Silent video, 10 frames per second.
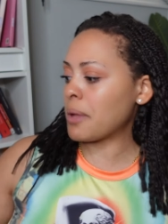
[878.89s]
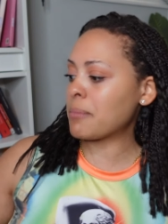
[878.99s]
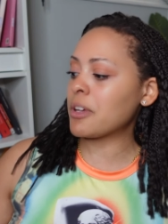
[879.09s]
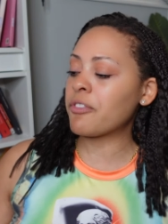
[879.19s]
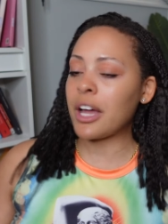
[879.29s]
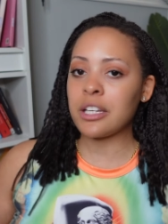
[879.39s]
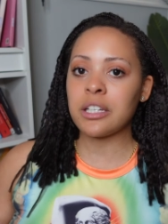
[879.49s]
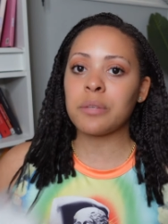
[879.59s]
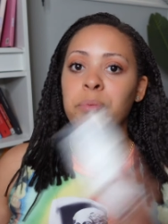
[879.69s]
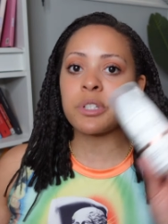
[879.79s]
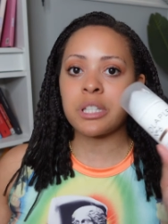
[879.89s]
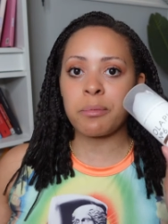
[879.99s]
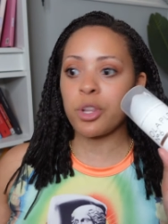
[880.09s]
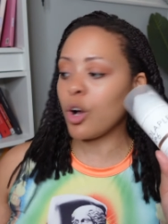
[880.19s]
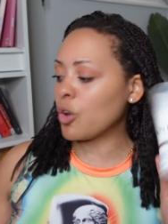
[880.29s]
Maybe if I did put
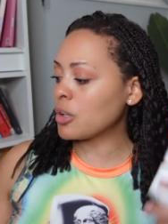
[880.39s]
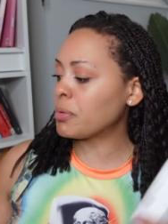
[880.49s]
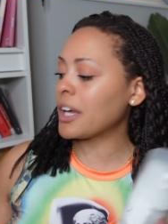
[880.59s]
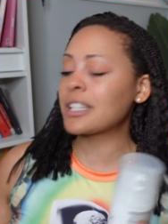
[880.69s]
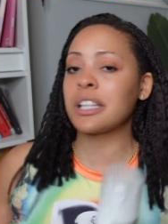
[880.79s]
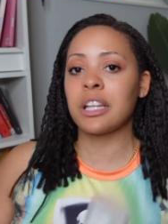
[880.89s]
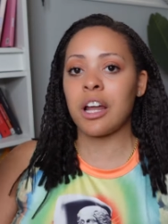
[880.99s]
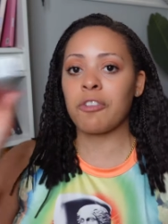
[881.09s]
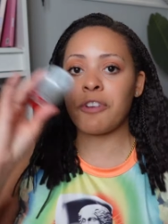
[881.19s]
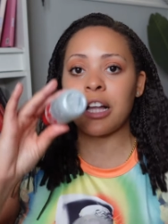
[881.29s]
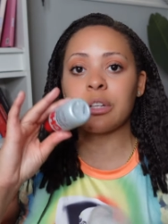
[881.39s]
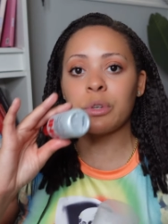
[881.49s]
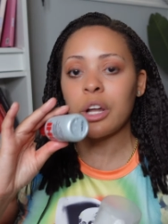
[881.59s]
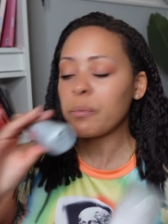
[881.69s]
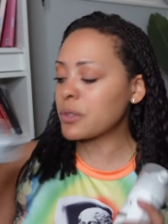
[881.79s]
some of the Olaplex and then I'll follow
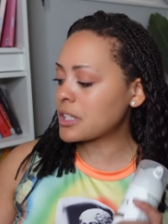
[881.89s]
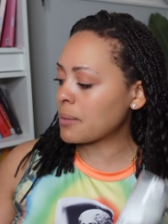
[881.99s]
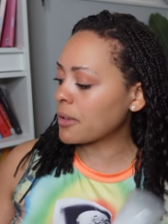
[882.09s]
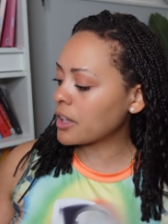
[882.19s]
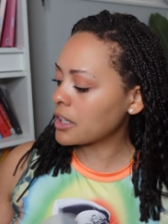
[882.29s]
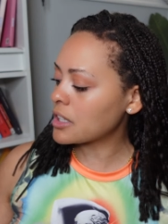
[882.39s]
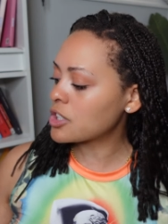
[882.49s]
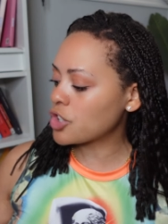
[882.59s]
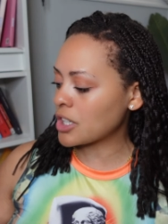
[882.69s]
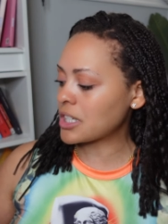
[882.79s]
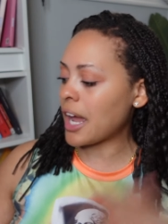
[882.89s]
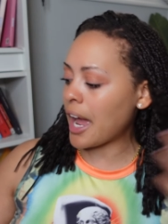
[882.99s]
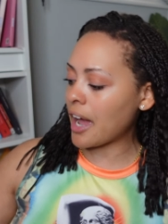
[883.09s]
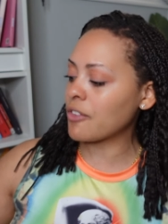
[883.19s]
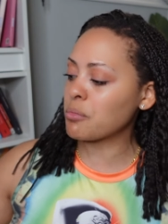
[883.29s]
it up with some of this just to
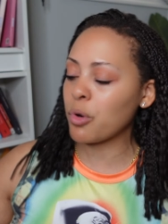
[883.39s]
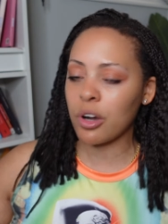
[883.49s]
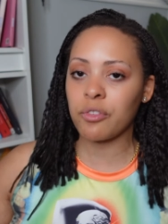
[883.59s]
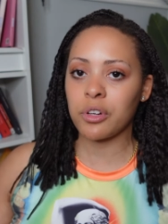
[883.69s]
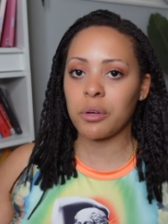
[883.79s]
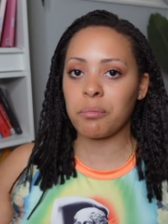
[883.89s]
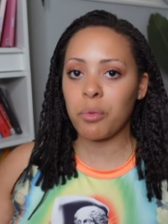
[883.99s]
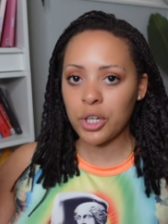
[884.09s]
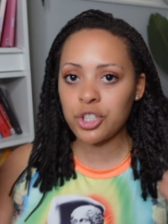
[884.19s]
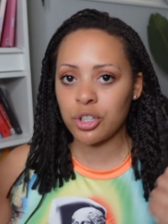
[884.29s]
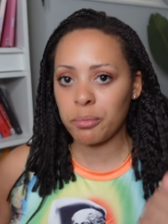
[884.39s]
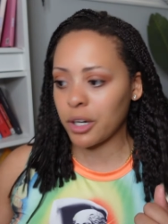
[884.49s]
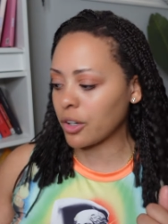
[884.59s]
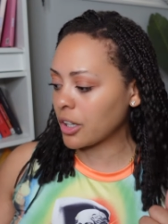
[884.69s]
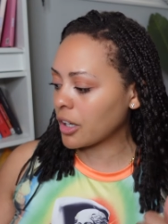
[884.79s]
have more of a moisture
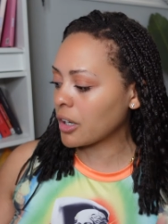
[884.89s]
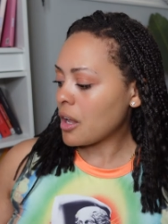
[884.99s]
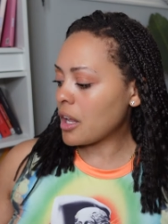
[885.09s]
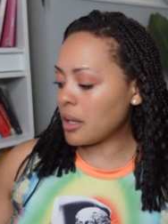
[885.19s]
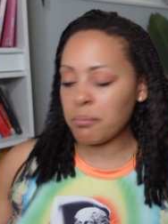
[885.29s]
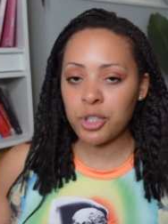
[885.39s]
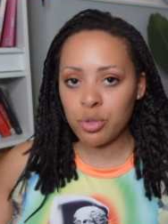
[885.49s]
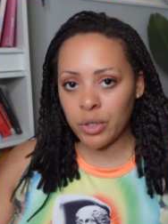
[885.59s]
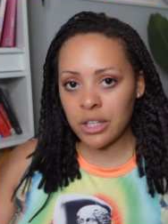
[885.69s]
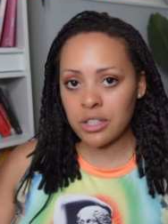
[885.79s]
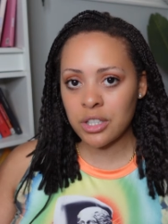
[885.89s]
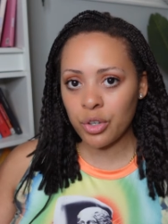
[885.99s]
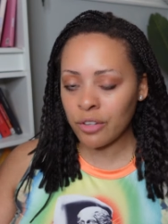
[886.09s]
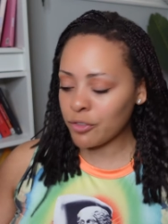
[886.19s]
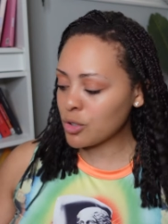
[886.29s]
barrier in between the
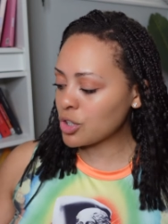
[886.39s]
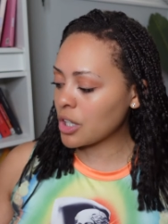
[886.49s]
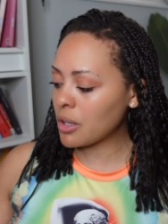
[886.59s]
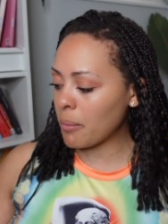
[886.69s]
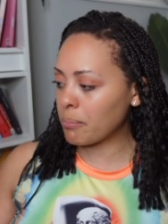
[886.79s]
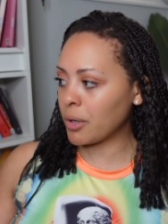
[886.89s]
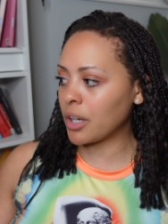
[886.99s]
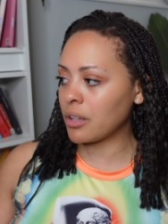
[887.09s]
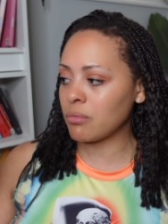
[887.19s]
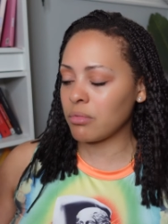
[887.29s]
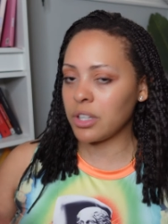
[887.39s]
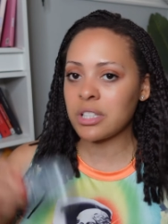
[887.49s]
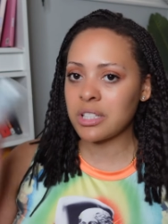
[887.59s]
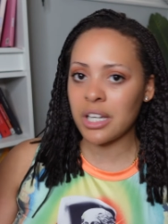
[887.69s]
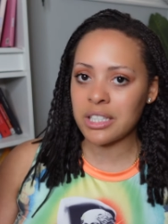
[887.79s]
Silk Infusion. But
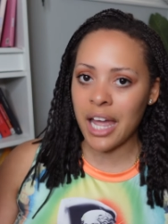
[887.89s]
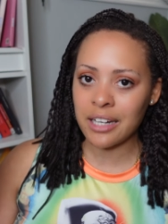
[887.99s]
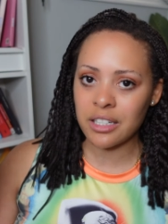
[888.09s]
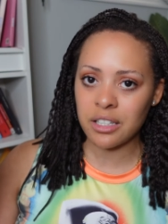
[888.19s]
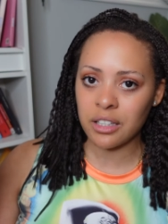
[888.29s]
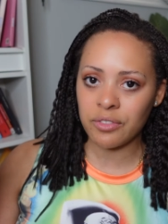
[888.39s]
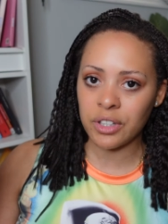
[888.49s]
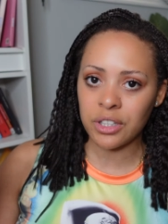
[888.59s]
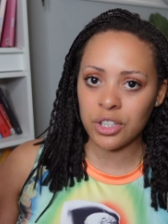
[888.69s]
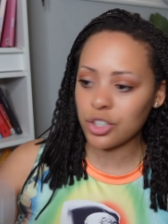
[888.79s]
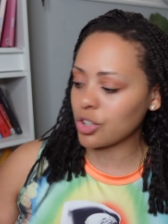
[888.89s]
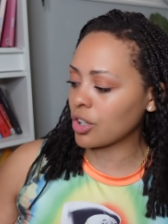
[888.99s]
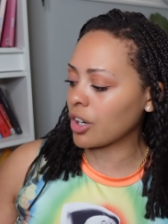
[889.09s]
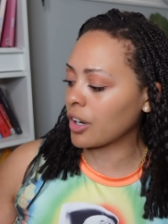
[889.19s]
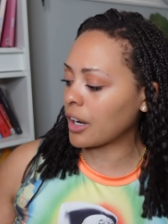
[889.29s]
this does act as a leave-in
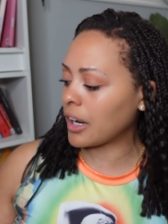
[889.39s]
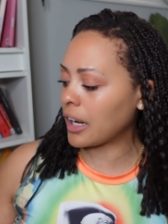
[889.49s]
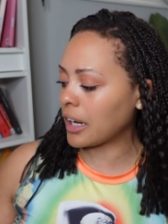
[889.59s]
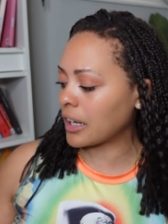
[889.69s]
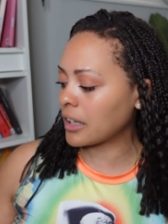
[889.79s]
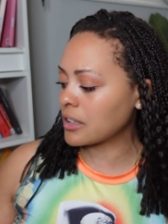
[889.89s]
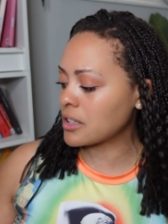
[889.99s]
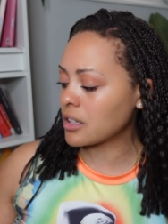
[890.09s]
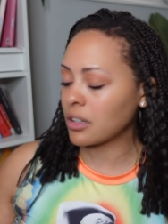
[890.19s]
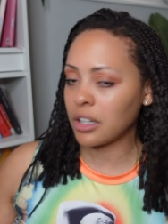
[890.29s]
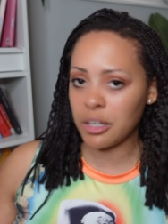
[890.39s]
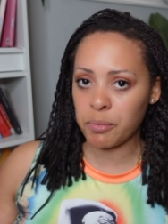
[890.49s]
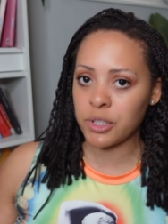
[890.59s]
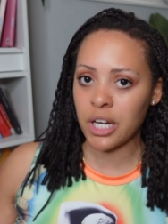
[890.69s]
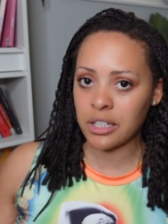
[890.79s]
conditioner and heat
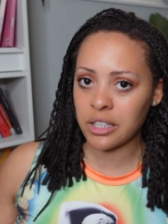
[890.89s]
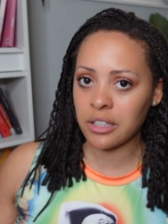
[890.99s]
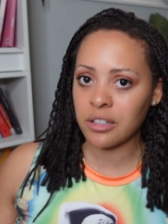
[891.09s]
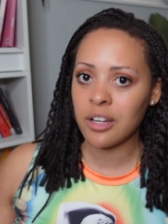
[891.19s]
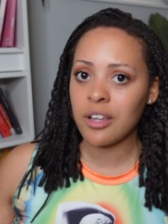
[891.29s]
protectant.